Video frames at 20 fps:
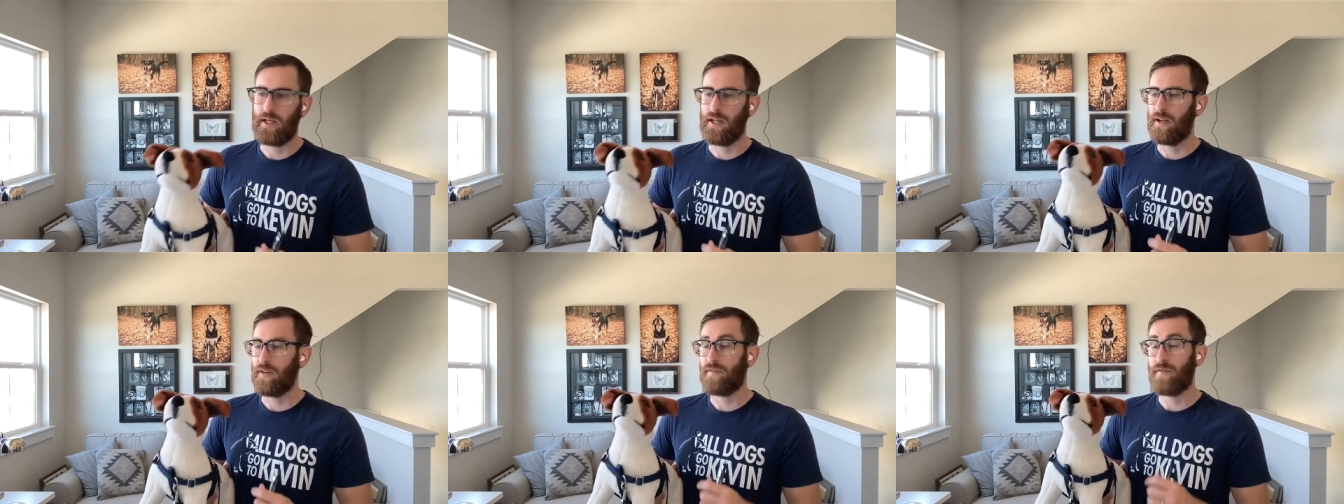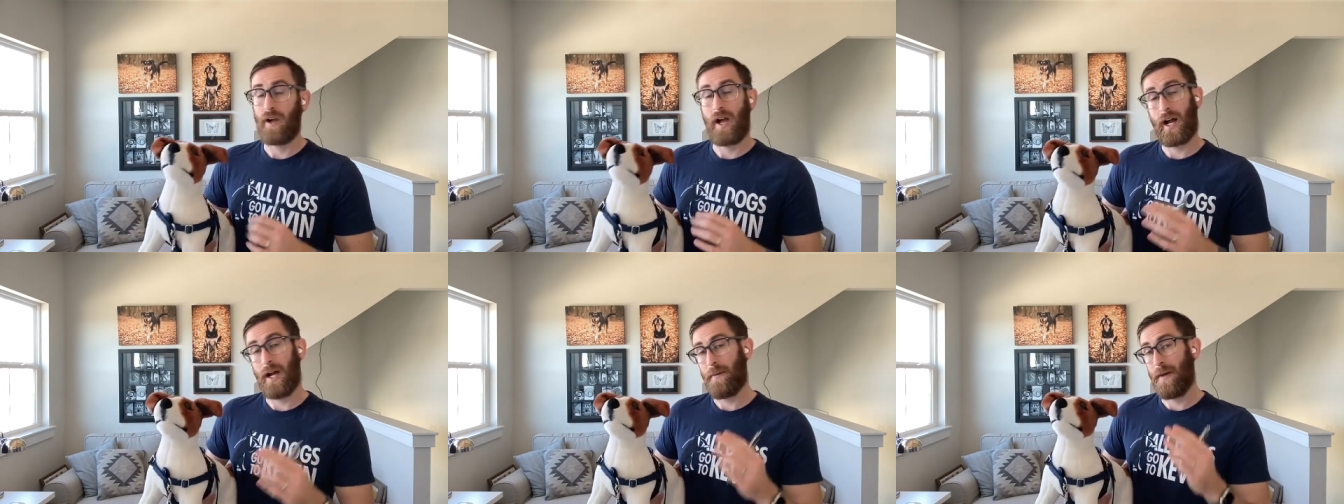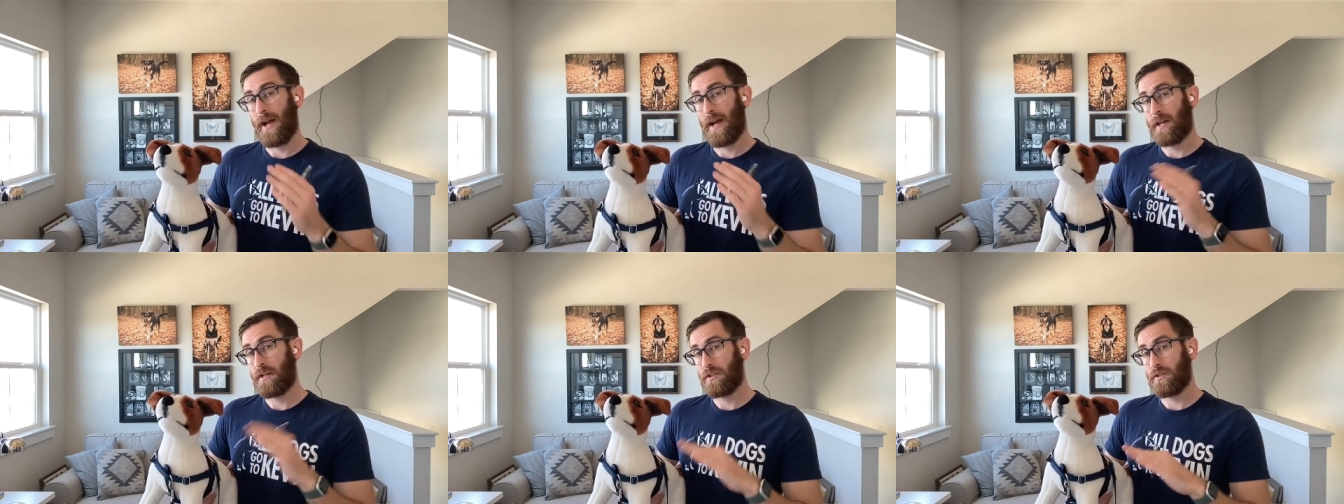If
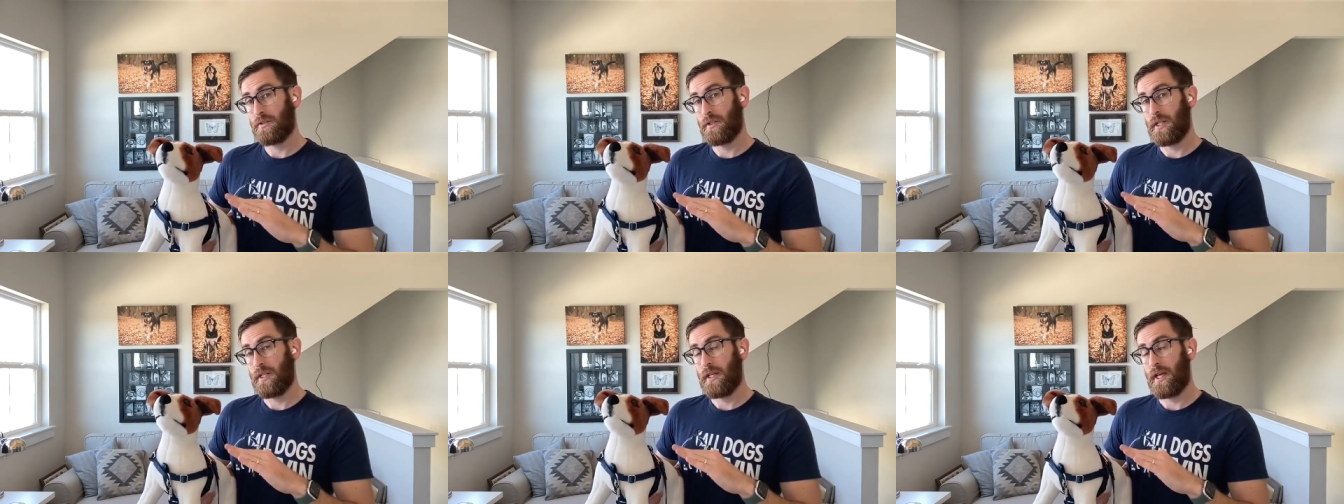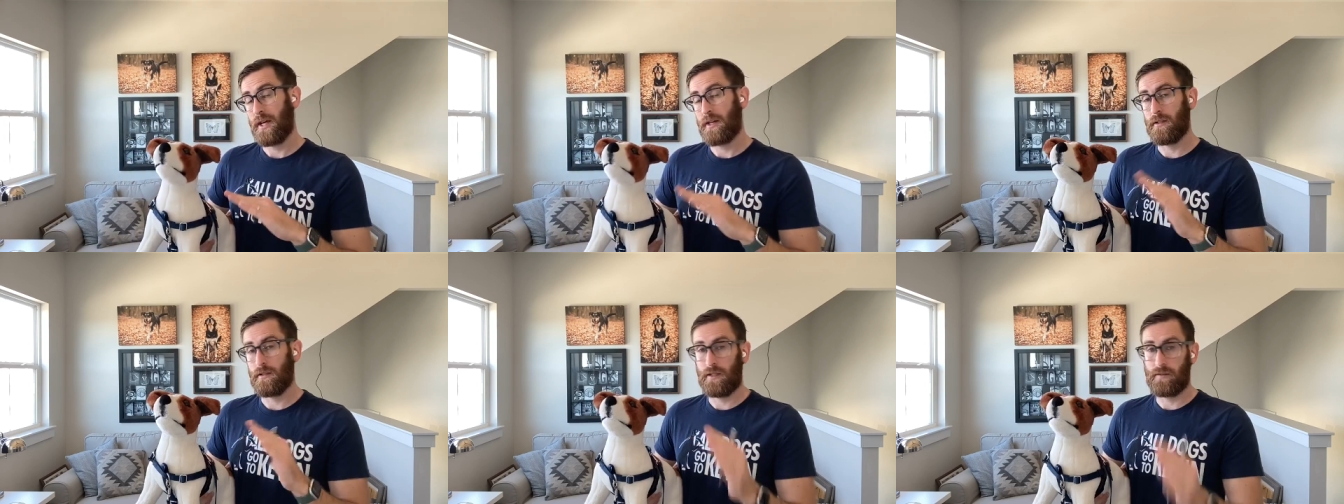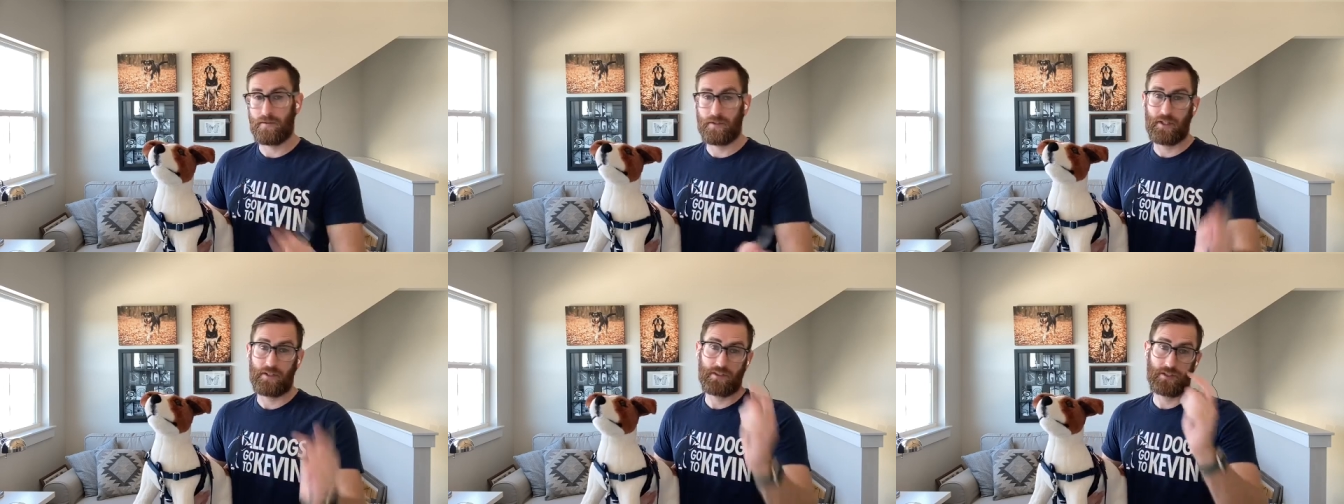I'm actually at a
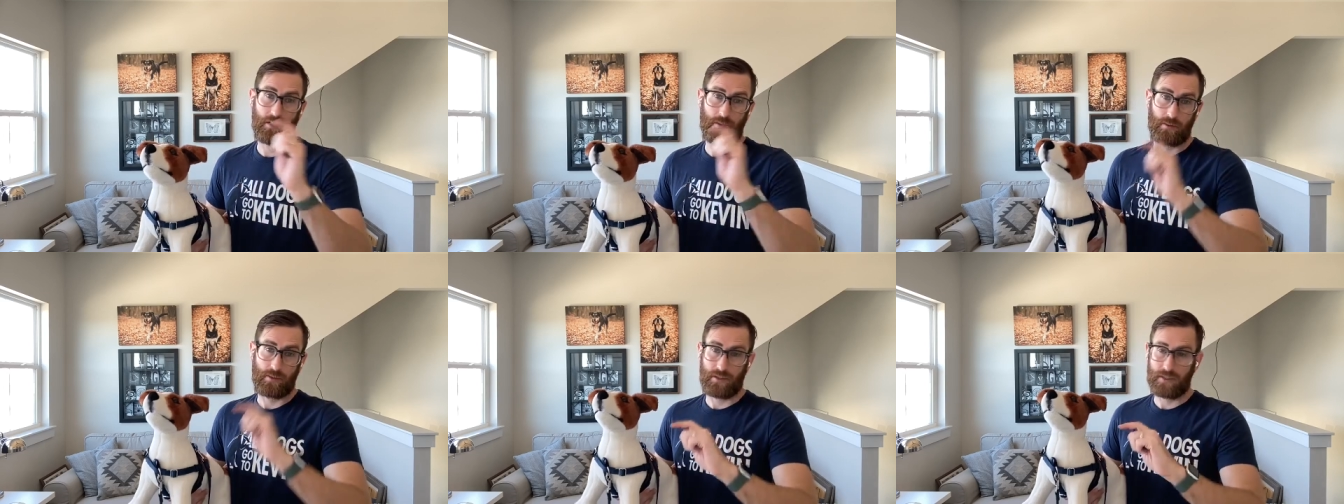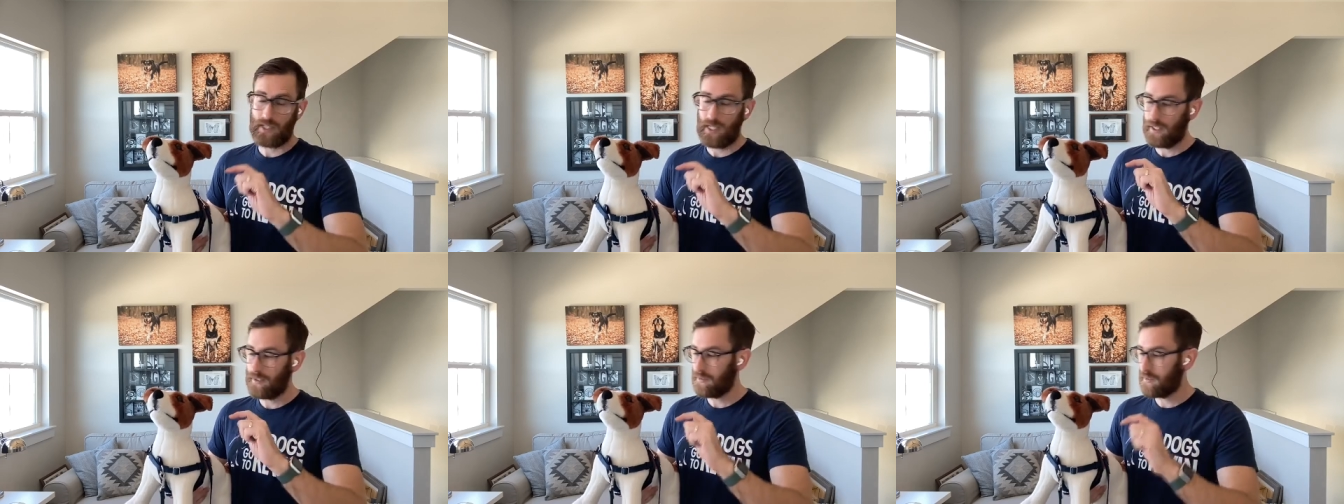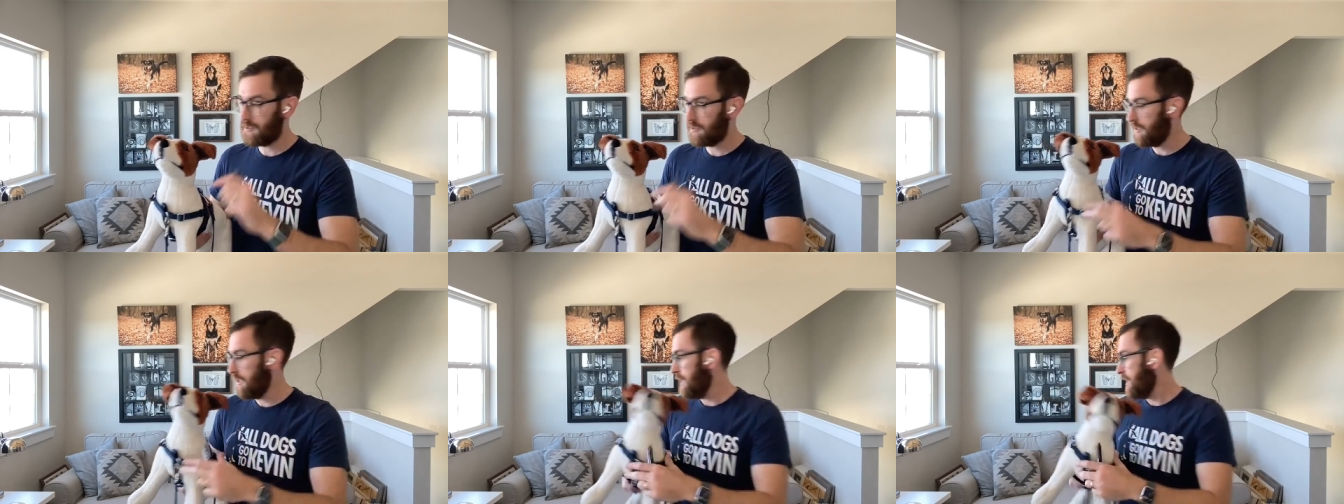level that's too
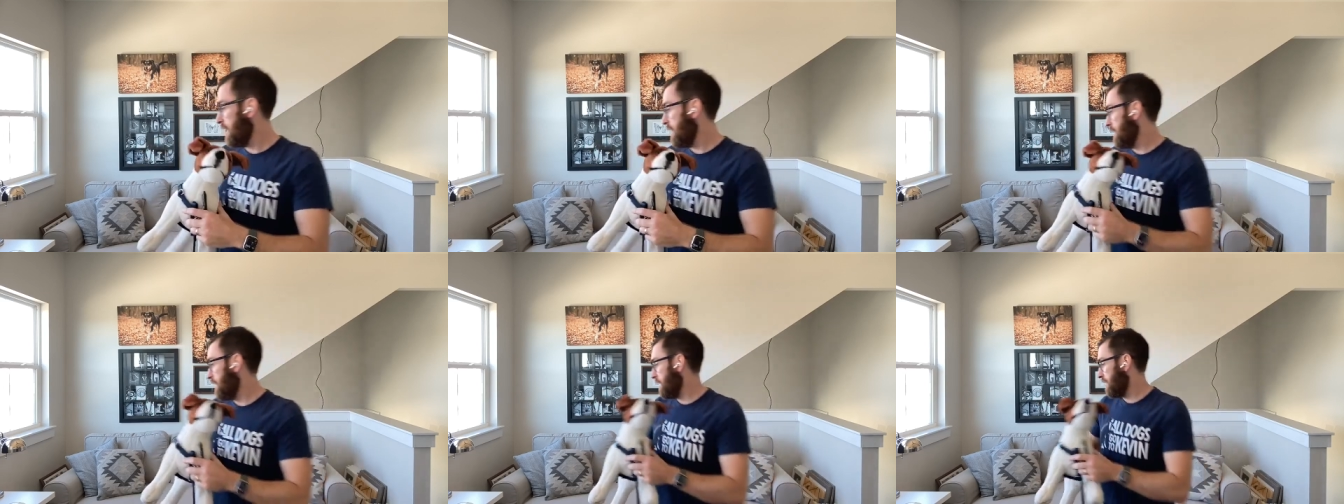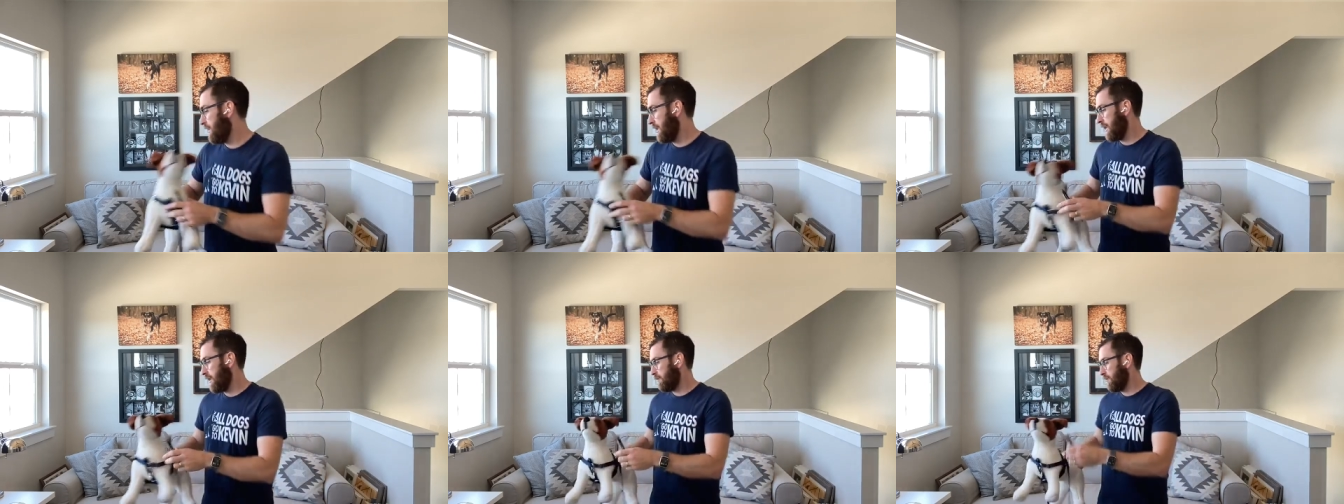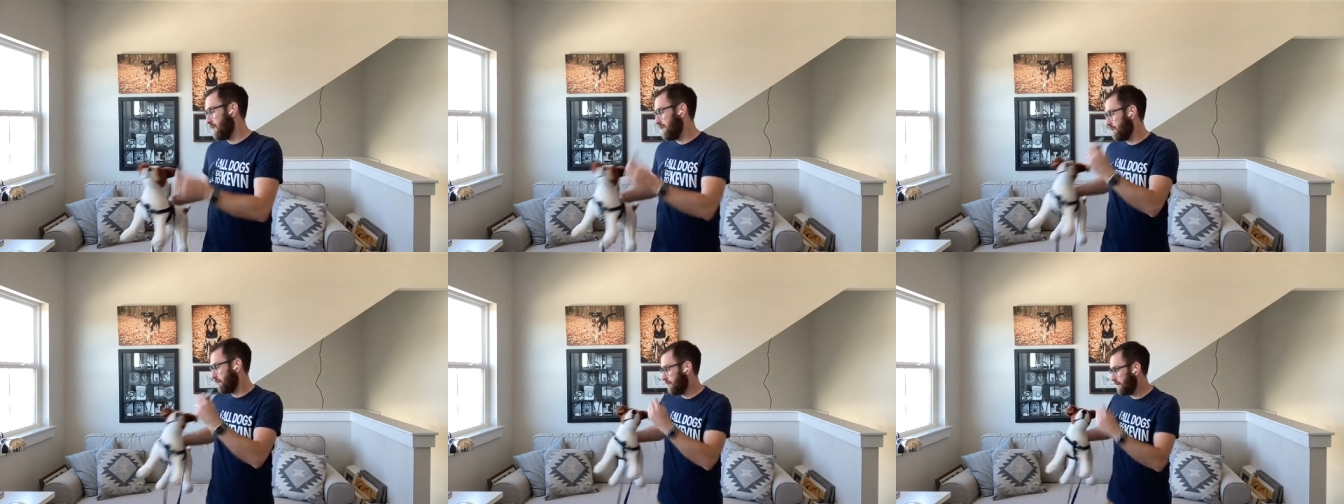intense,
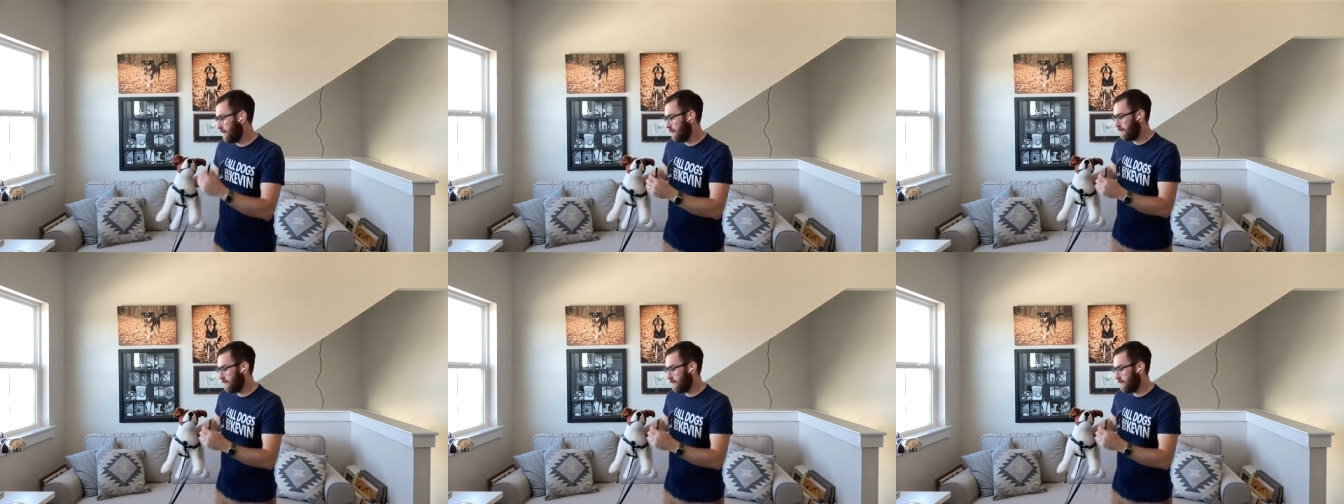then me